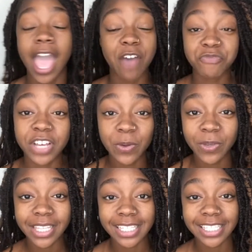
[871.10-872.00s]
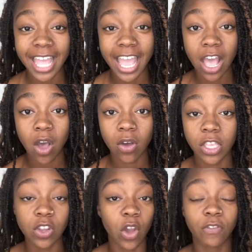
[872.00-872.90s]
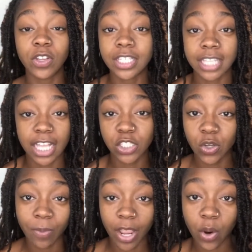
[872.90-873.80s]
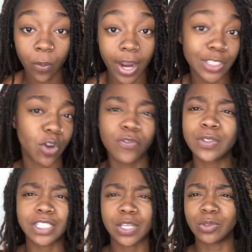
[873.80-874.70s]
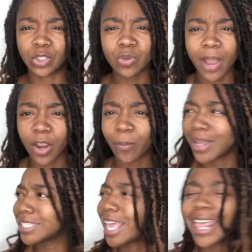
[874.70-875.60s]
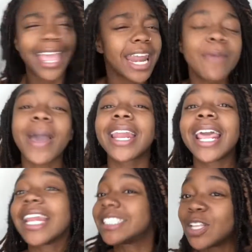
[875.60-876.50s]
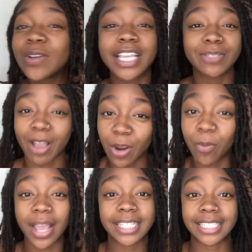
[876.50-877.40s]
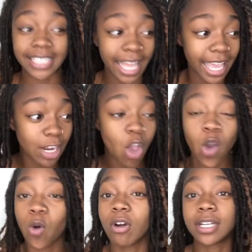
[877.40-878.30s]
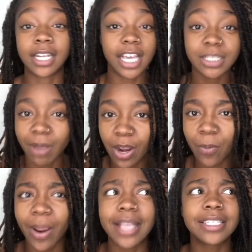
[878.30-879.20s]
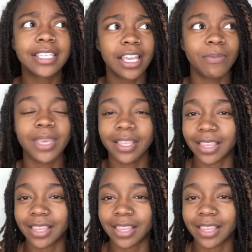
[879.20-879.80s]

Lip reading: have fun with this style. You know, if you decide to do micro braids, or if you still do micro braids, anybody that still gets micro braids done or does micro braids, give me a